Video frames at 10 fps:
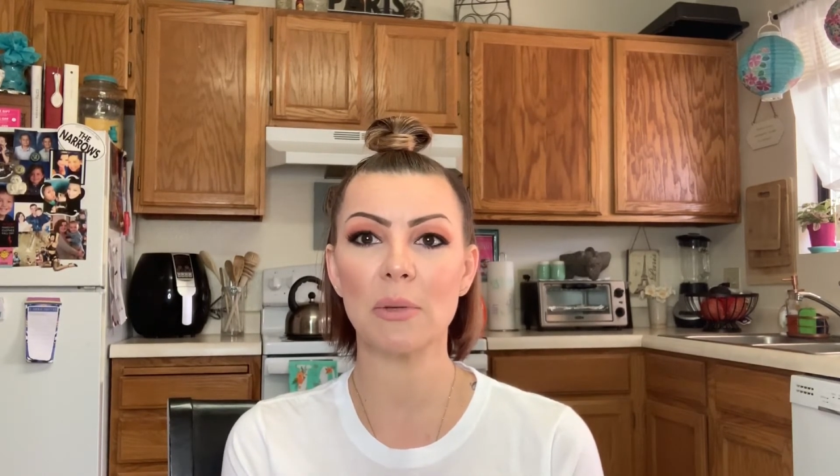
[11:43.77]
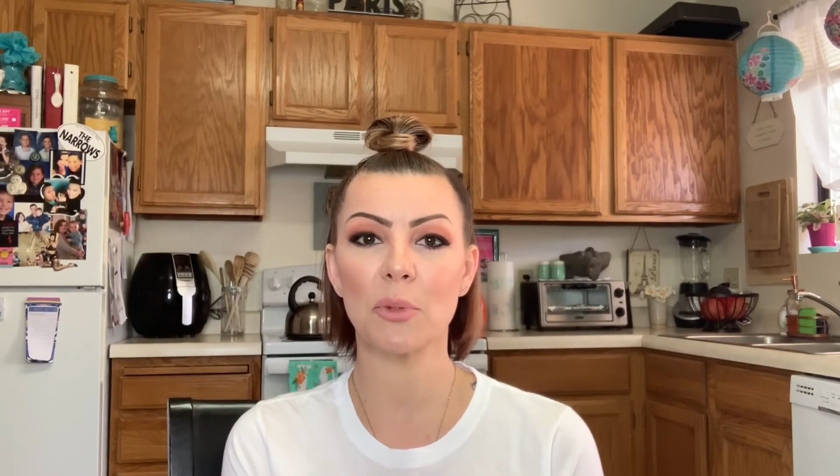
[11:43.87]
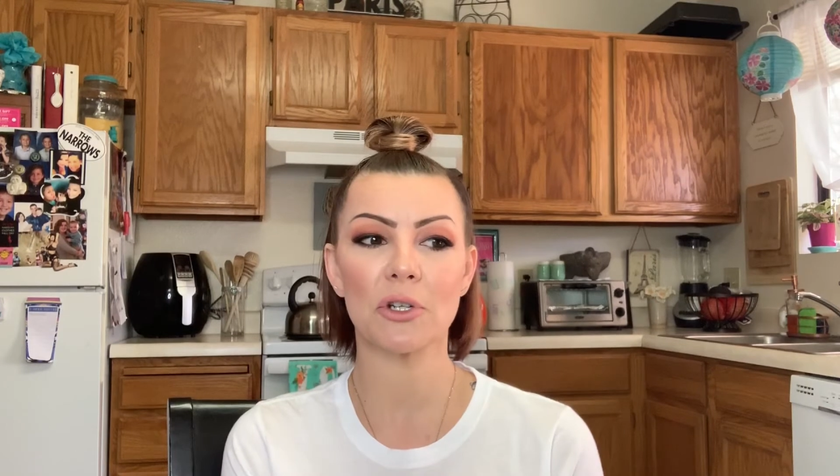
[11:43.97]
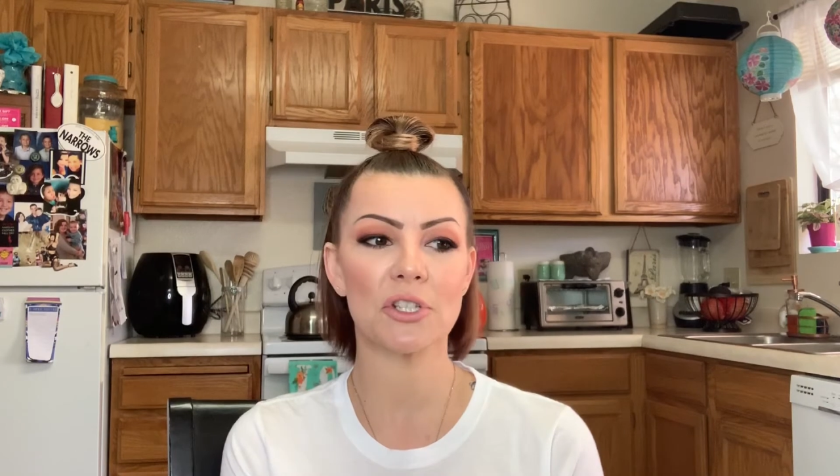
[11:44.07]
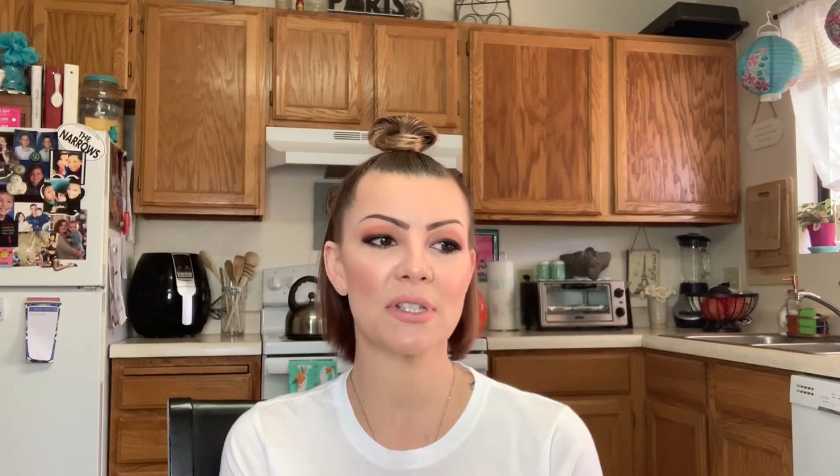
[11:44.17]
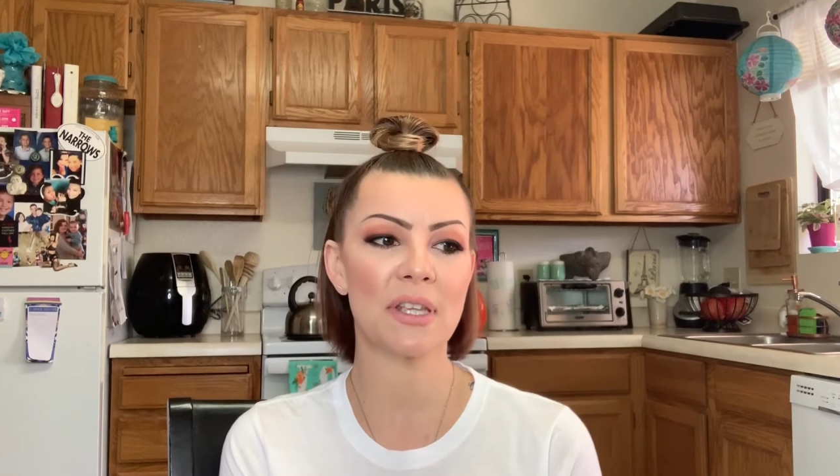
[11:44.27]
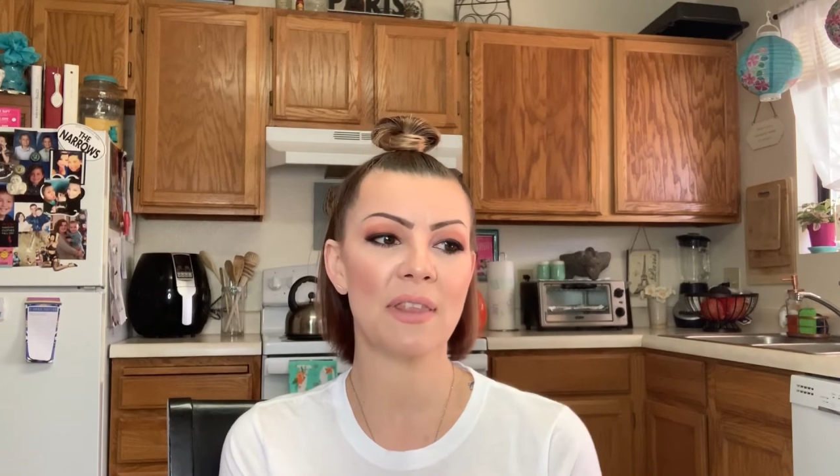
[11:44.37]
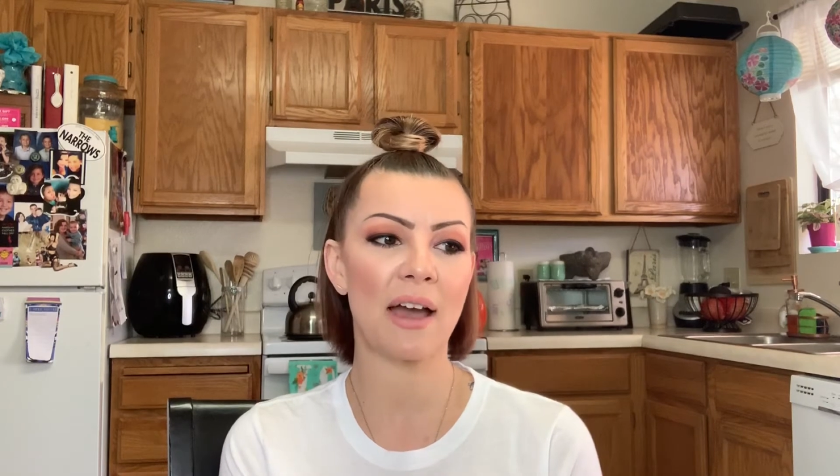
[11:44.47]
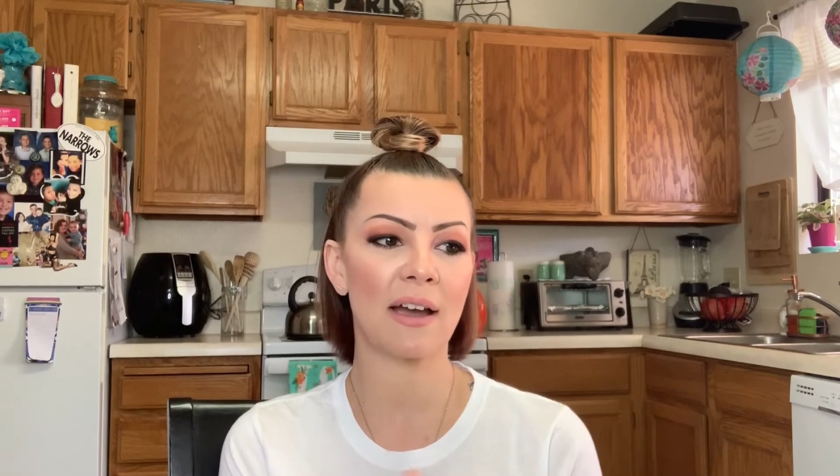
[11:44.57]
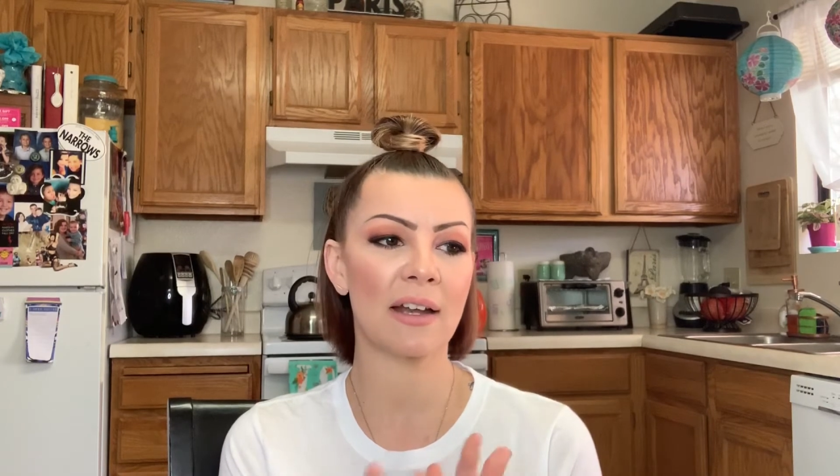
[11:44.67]
purchasing
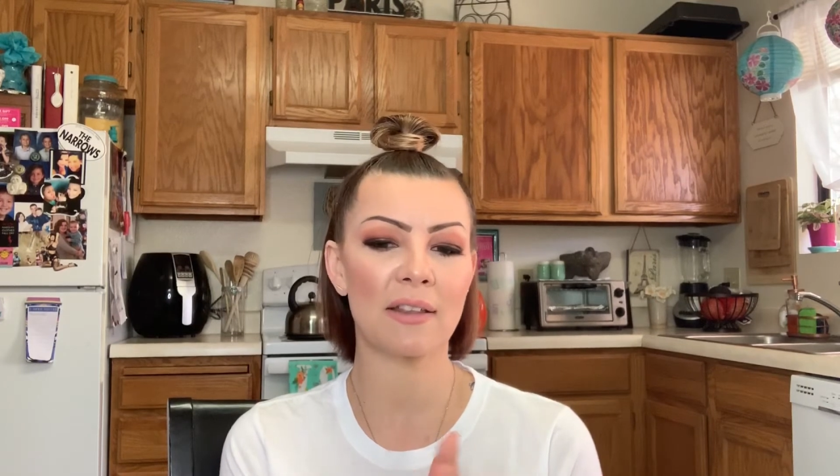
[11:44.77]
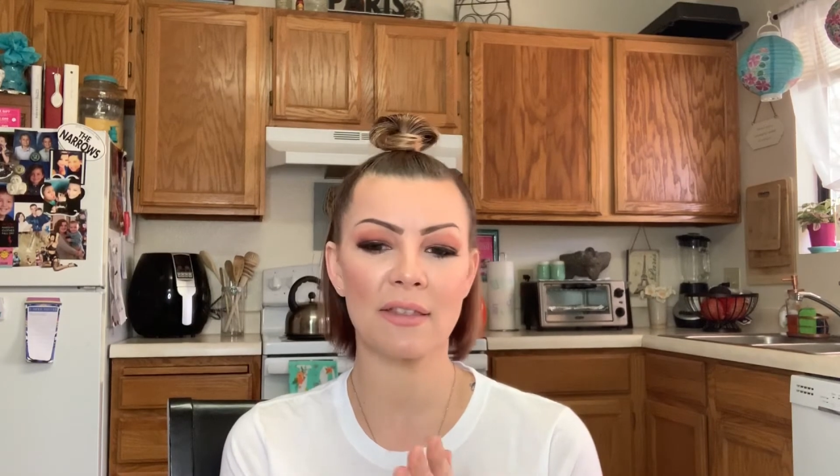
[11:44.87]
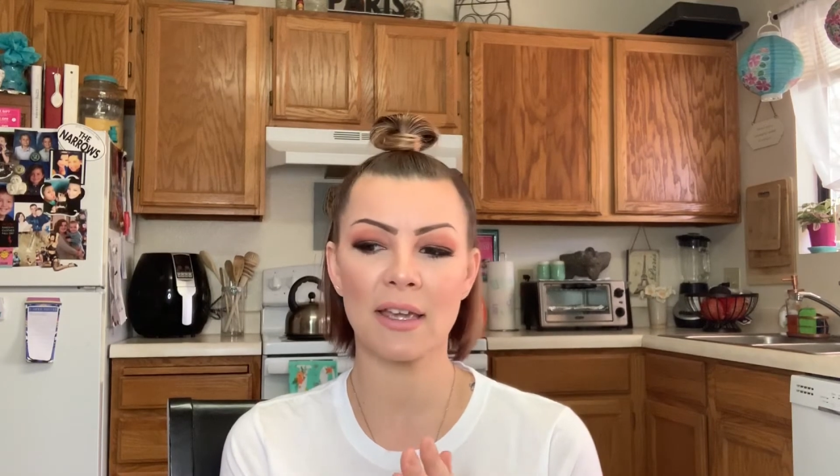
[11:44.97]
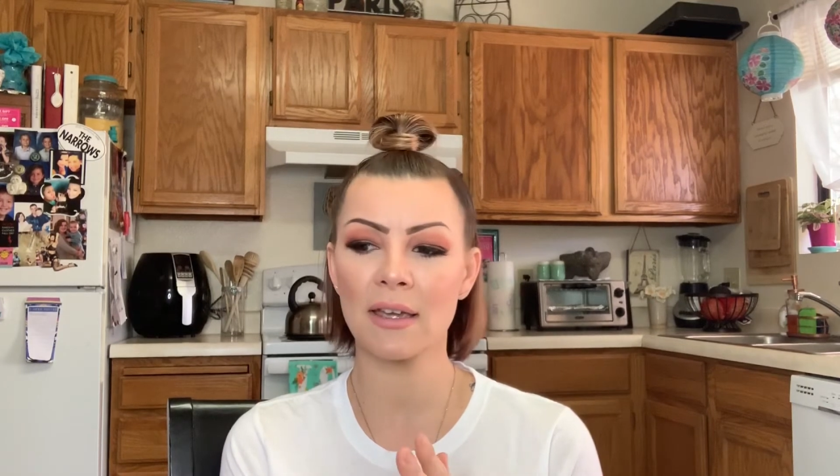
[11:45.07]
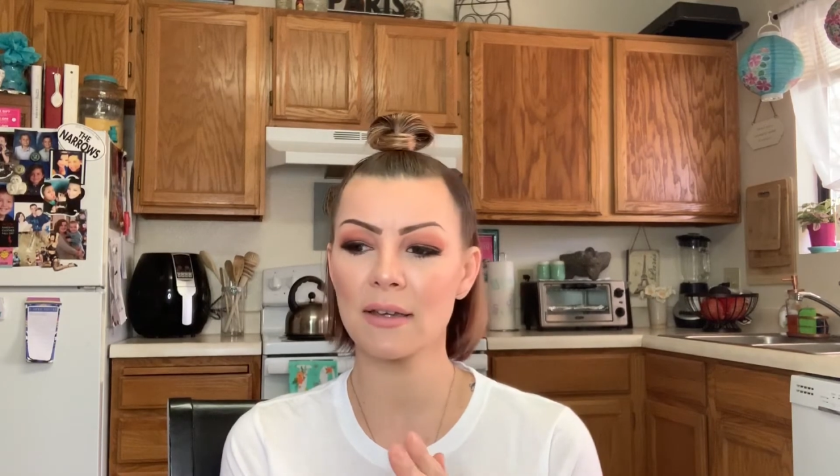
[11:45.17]
that kind of thing.